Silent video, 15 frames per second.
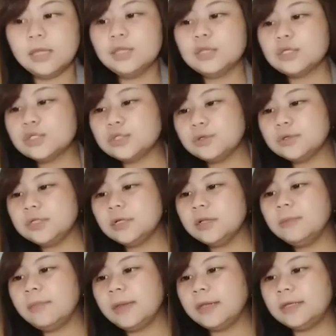the social
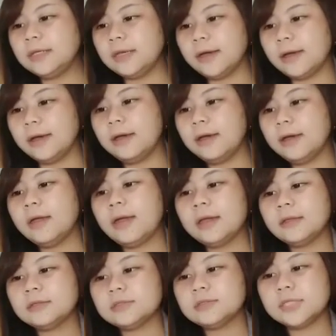media
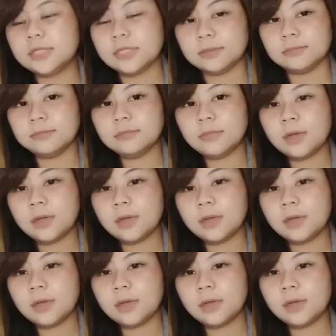team